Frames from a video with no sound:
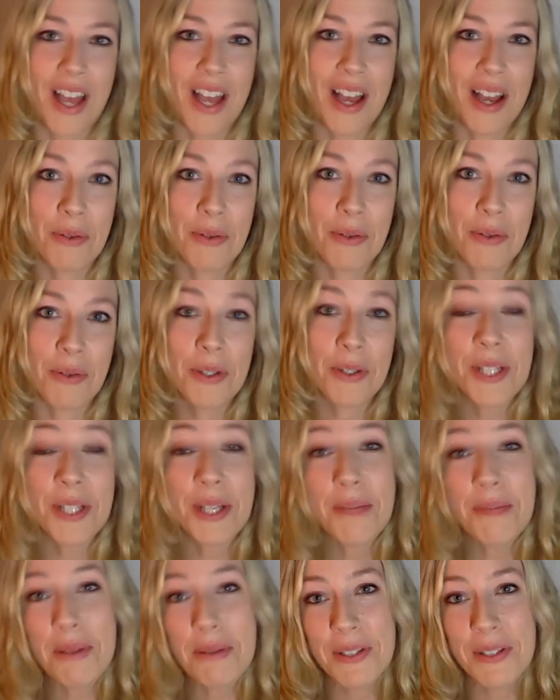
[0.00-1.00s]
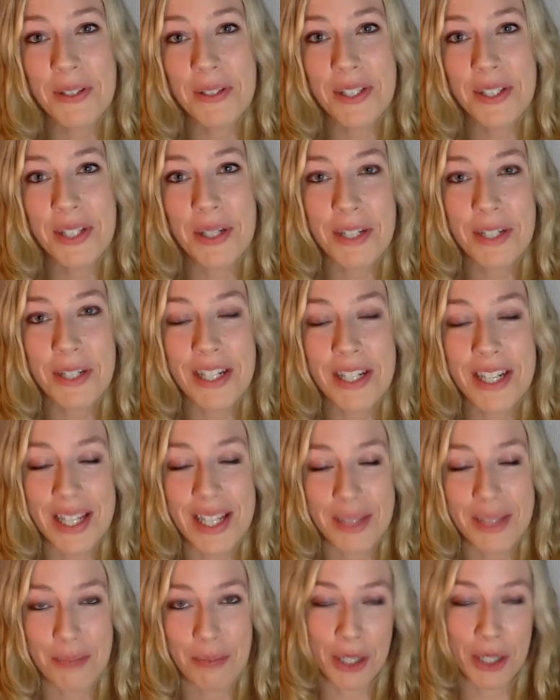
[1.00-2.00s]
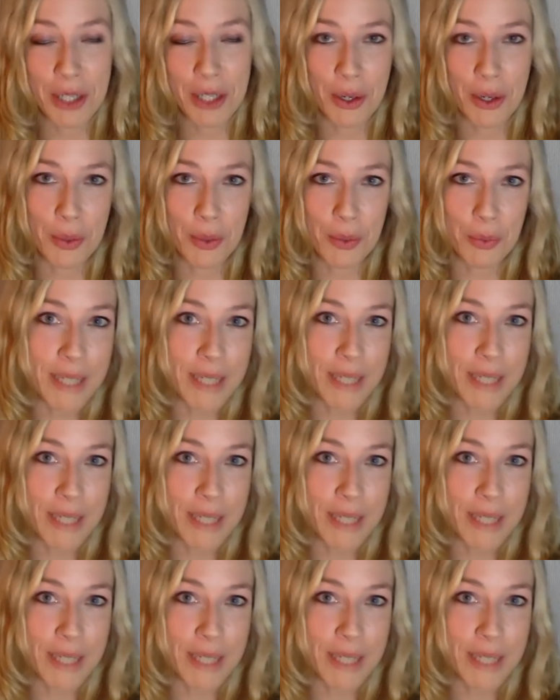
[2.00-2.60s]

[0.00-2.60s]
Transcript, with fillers: Um, or some people interpret it as bring your own